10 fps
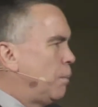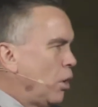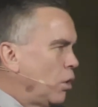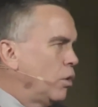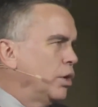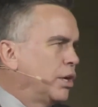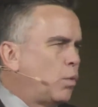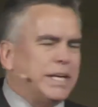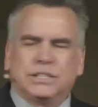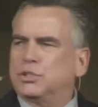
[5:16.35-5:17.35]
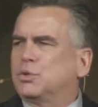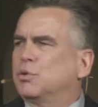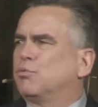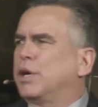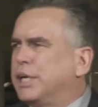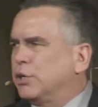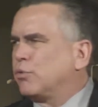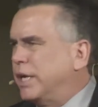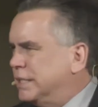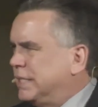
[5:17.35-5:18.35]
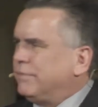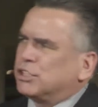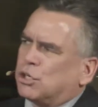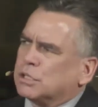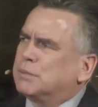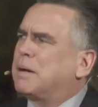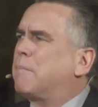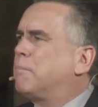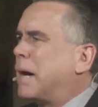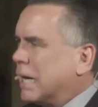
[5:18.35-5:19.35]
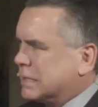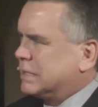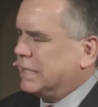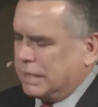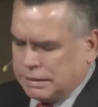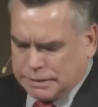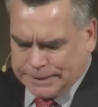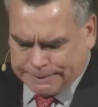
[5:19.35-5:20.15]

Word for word: Paul equates it to a running race. He even talks about boxing.